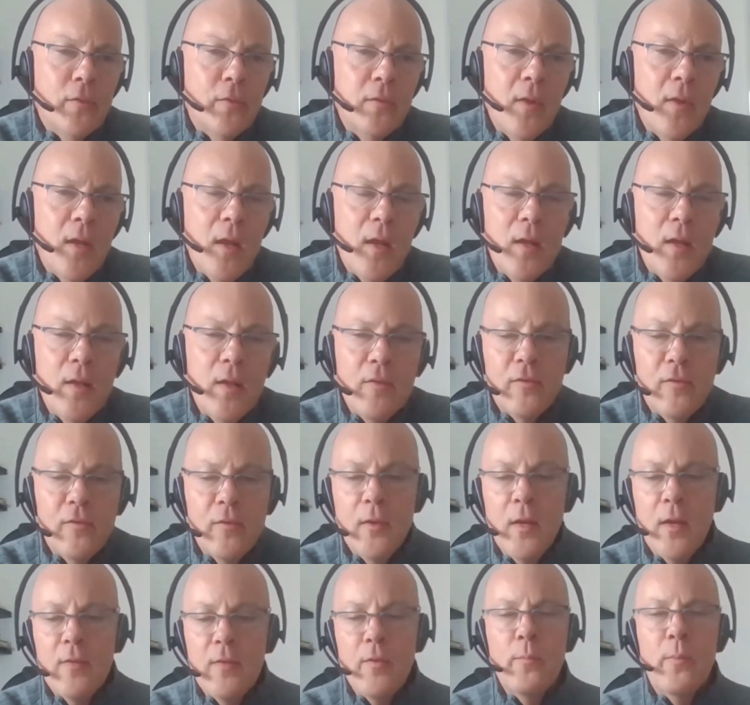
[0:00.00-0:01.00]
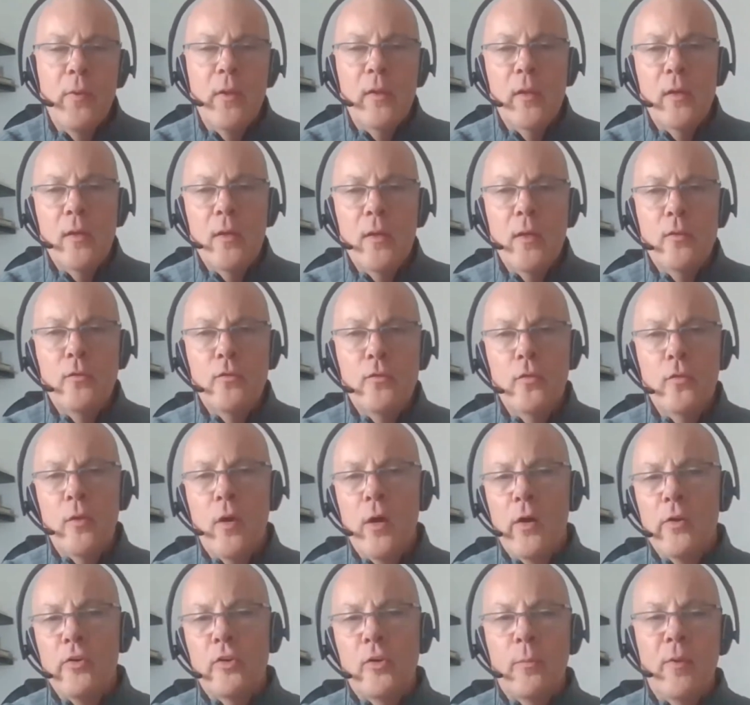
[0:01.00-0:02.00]
today is you have ability to
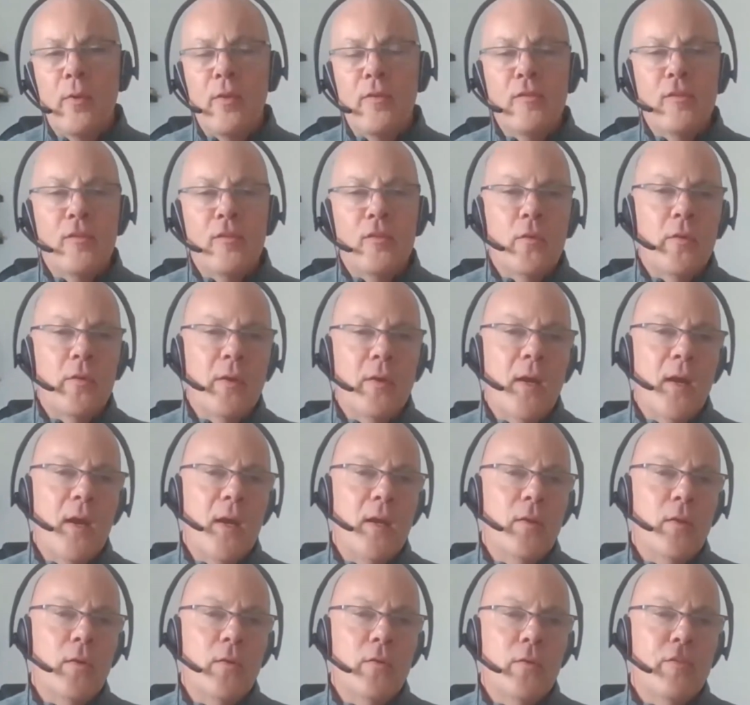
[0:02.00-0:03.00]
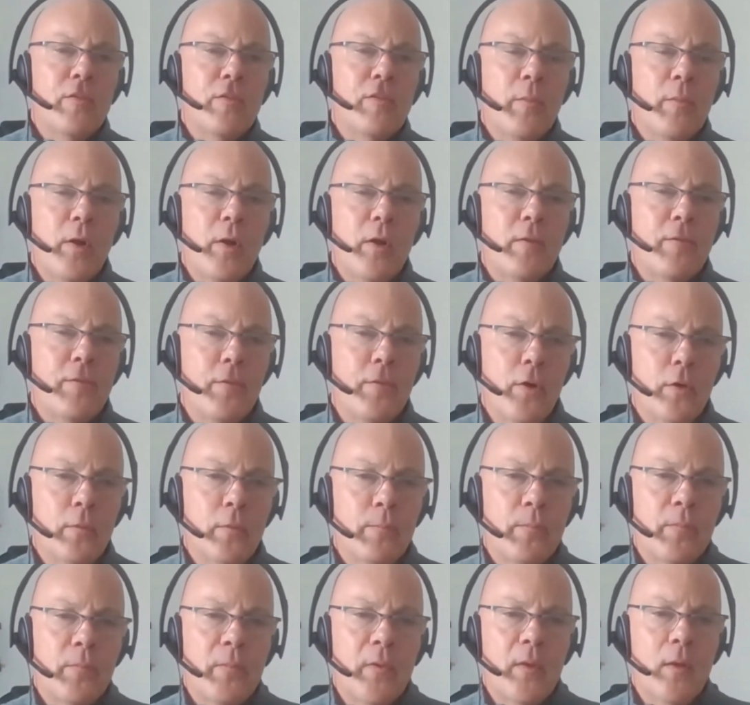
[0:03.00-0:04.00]
launch a business overnight on your smartphone.
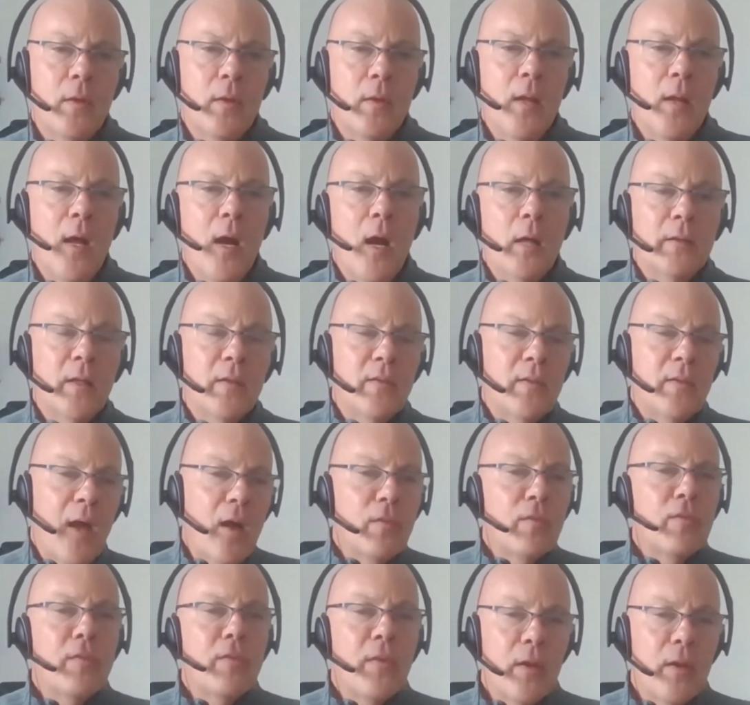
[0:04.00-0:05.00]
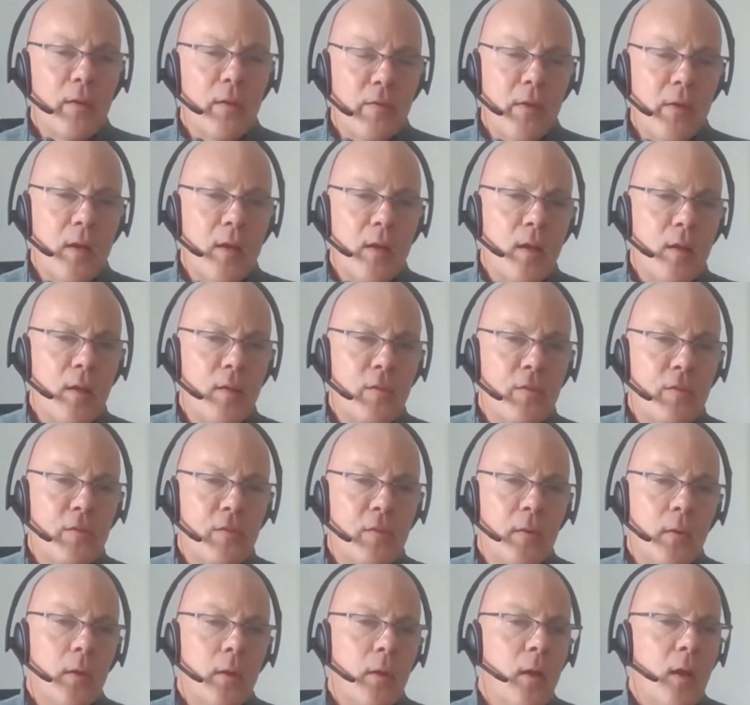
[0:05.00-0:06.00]
Now, the downside of that is
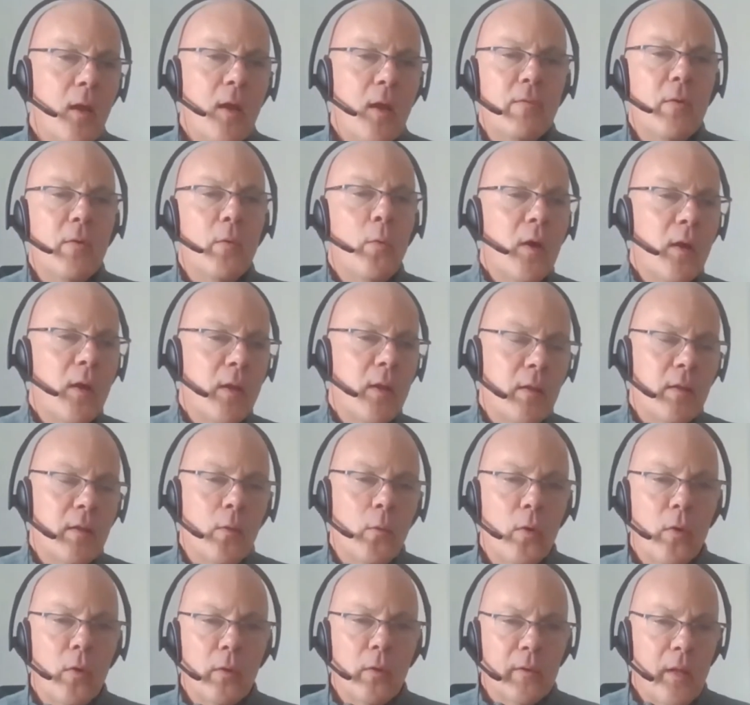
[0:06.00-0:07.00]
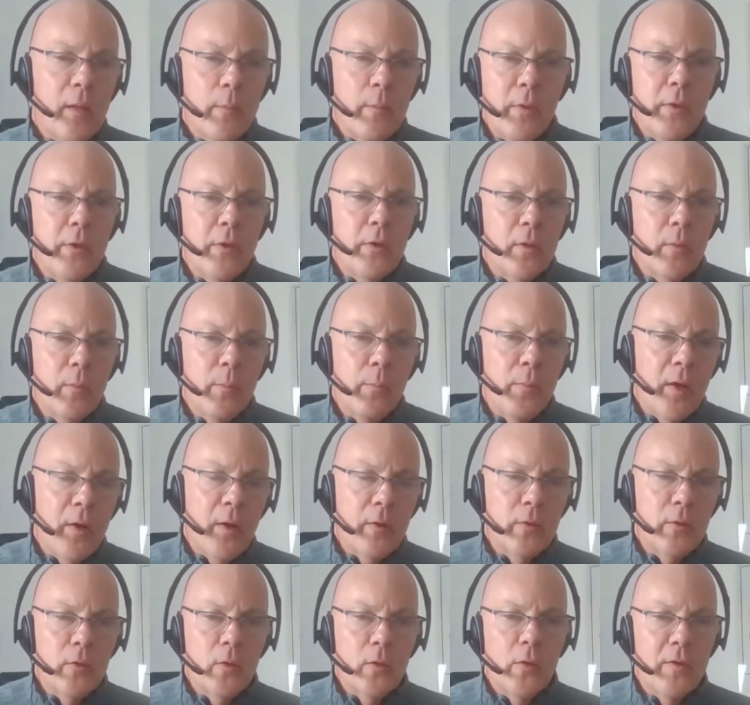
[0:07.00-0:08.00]
everyone in the world can be your
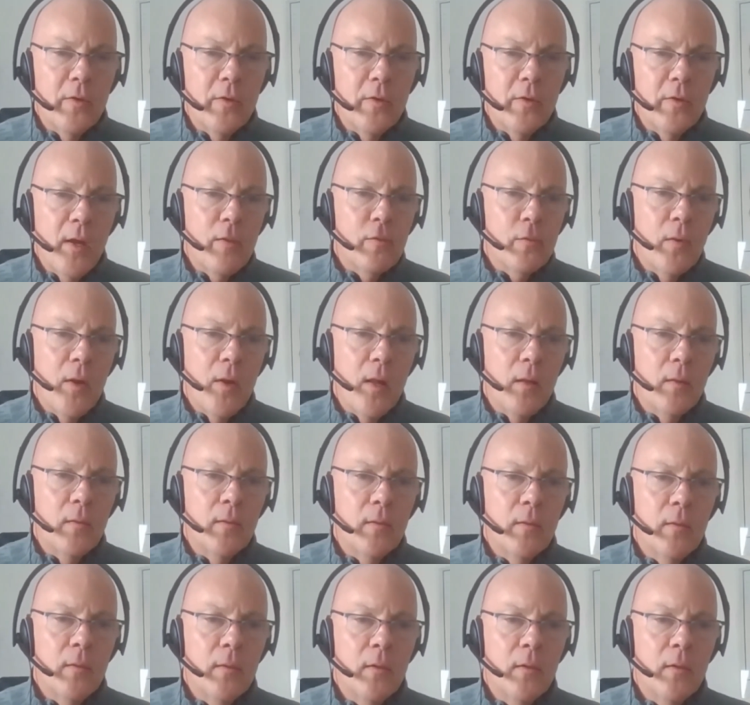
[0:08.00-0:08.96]
competitor overnight as well.